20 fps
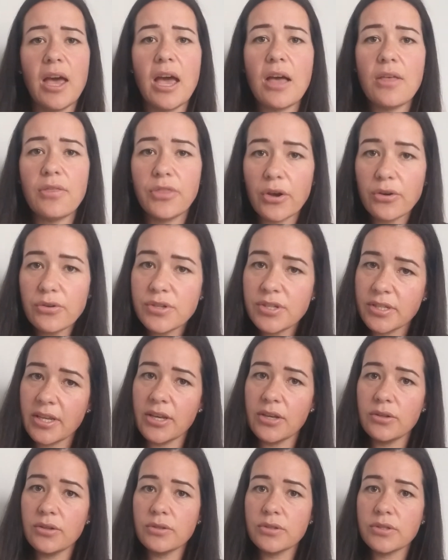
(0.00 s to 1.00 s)
Those
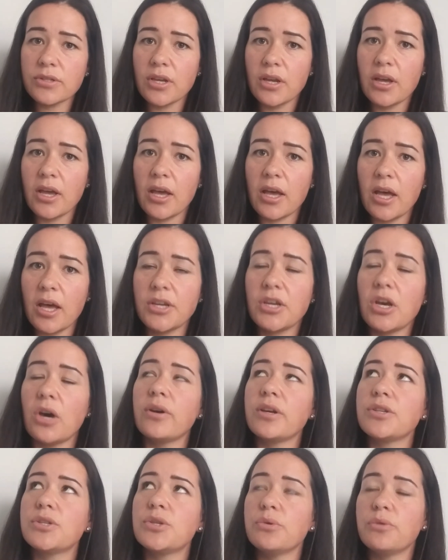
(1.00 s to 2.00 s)
skills are
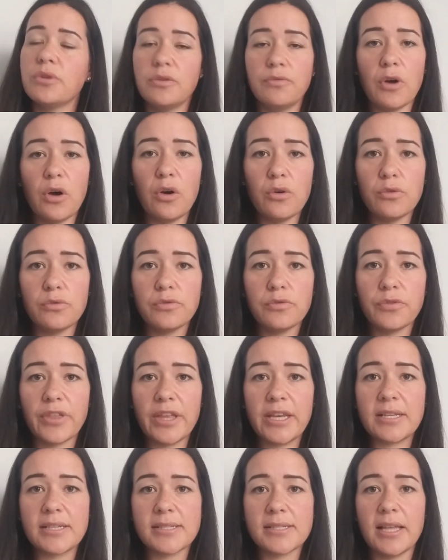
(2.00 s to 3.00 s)
going to involve
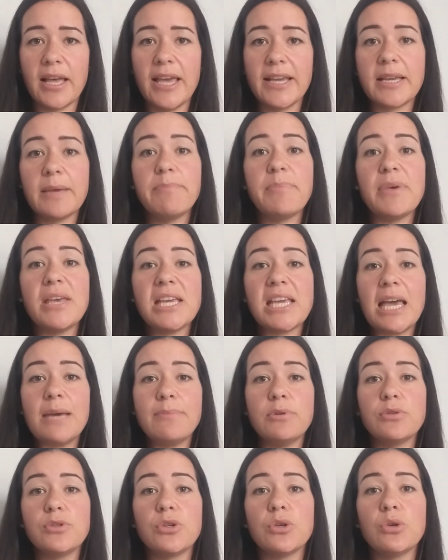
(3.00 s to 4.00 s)
things like being
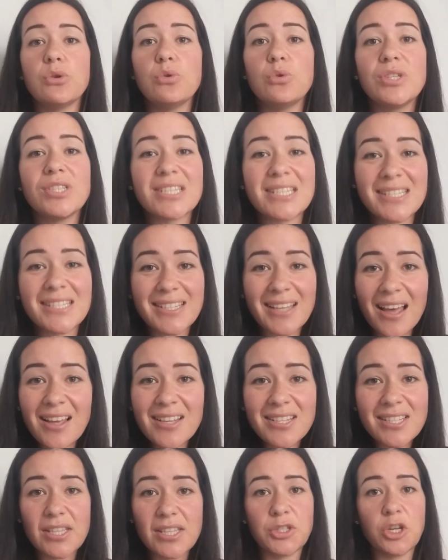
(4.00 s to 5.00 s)
able to
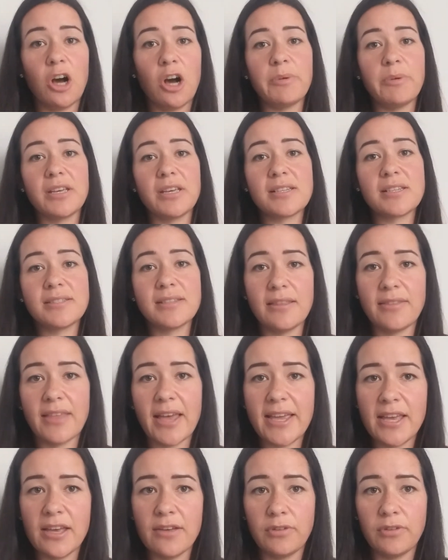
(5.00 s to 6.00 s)
discuss the topics that they
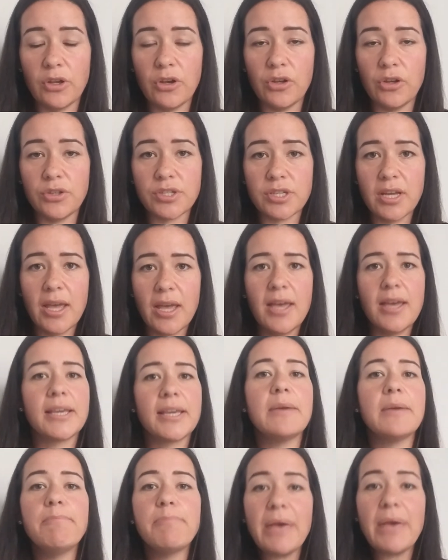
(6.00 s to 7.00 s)
have learnt,
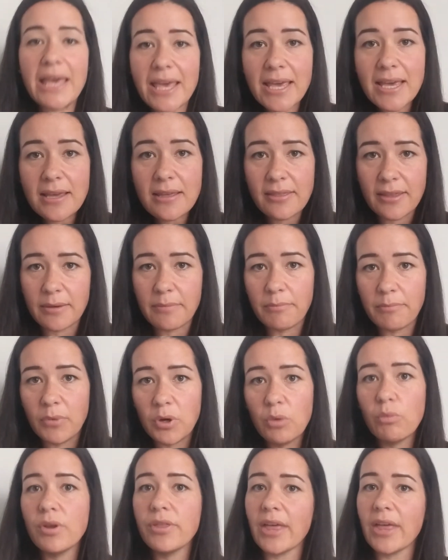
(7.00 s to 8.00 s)
compare them
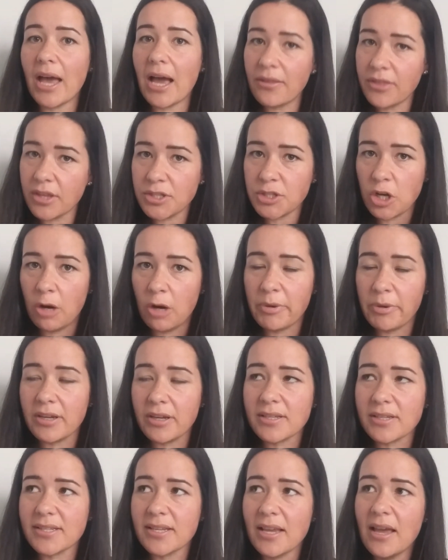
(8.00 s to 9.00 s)
with other
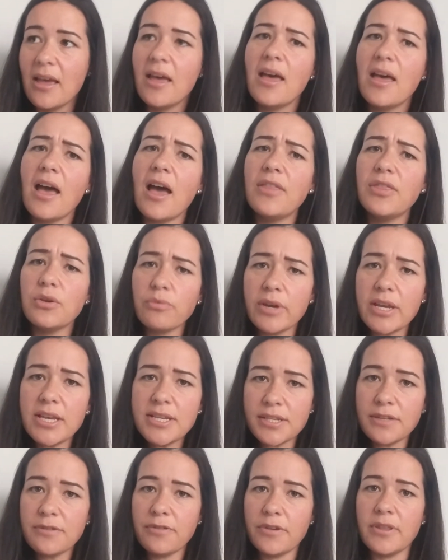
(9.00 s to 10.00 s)
topics. And the
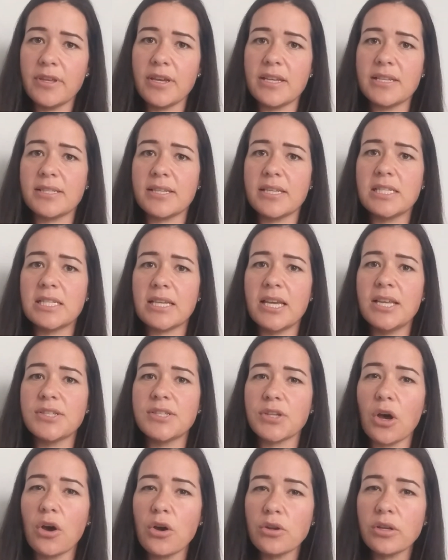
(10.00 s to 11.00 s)
reason for this is
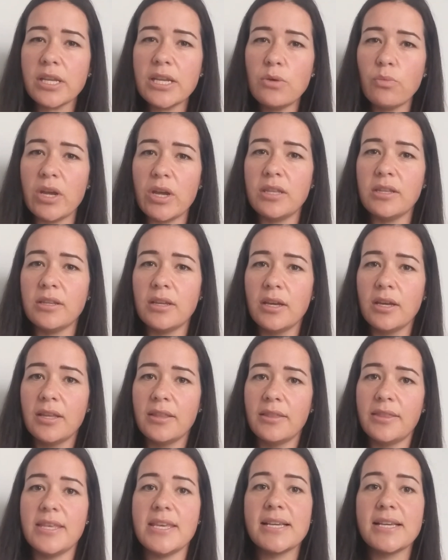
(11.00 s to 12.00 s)
it's only when
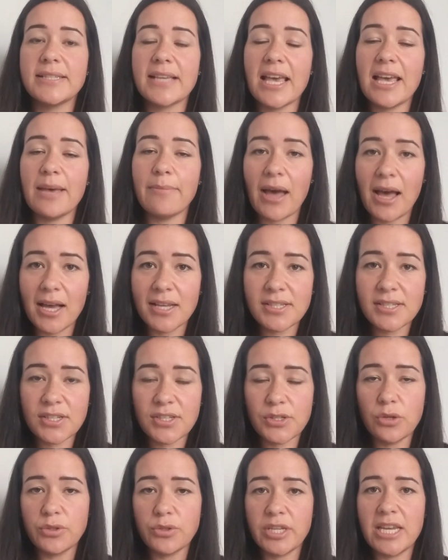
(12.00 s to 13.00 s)
the exam
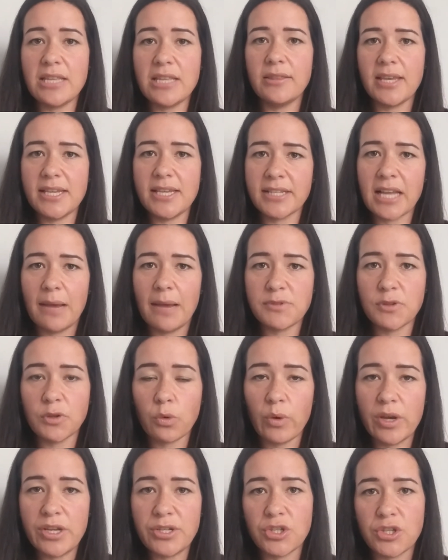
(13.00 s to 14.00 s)
asks your teen these types of
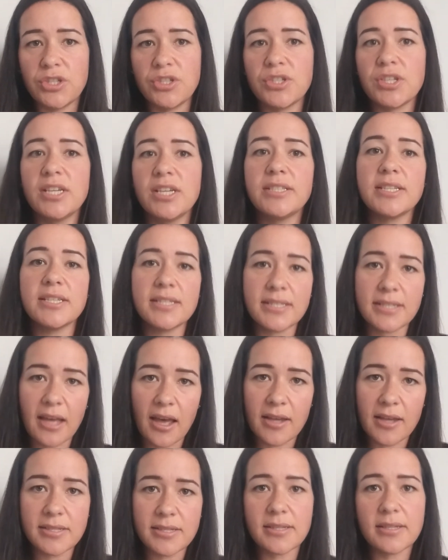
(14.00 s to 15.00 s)
questions,
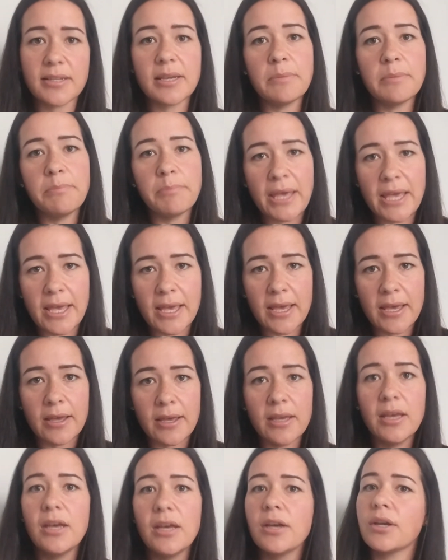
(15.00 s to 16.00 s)
discuss,
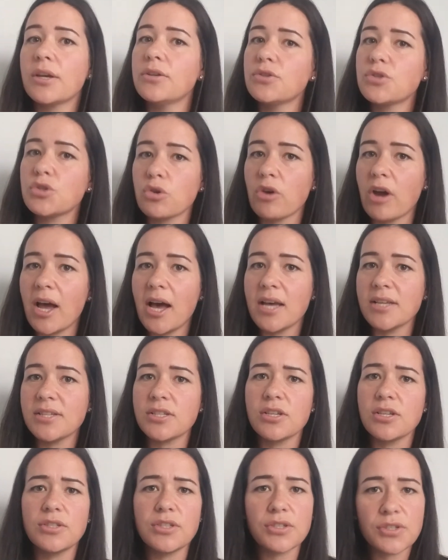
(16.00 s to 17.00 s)
compare,
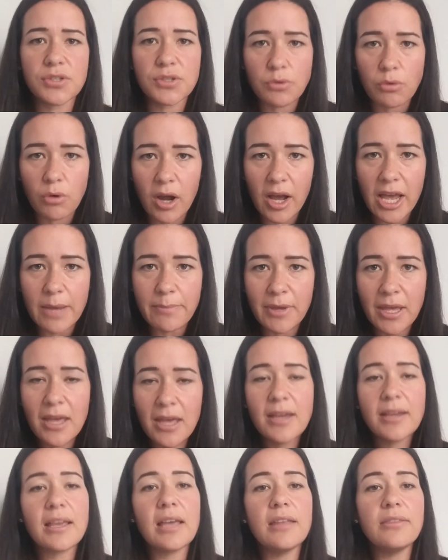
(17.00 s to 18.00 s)
contrast, describe,
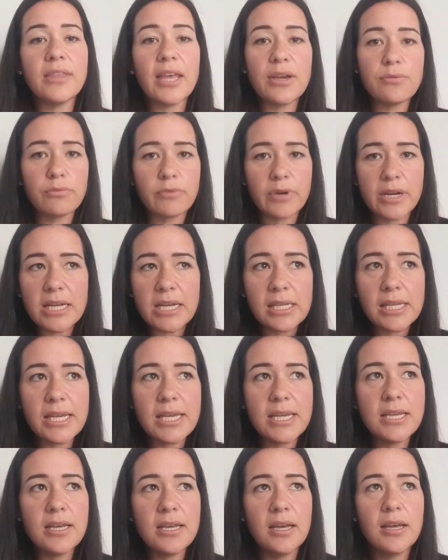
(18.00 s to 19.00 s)
can they
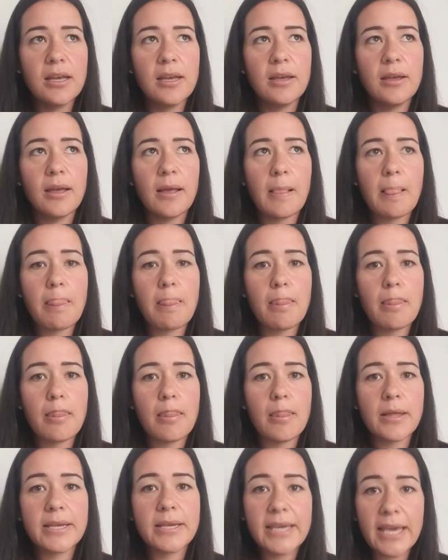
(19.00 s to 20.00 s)
really
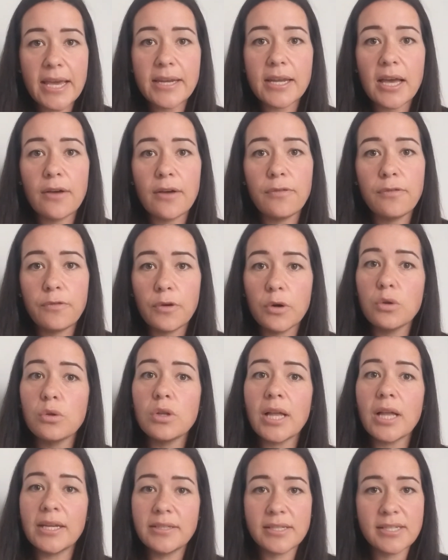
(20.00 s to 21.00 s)
get a
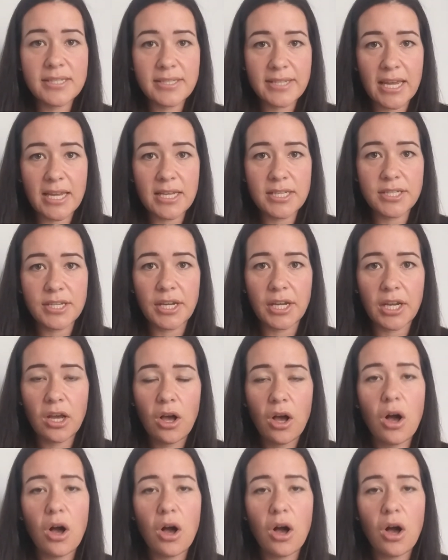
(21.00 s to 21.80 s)
full understanding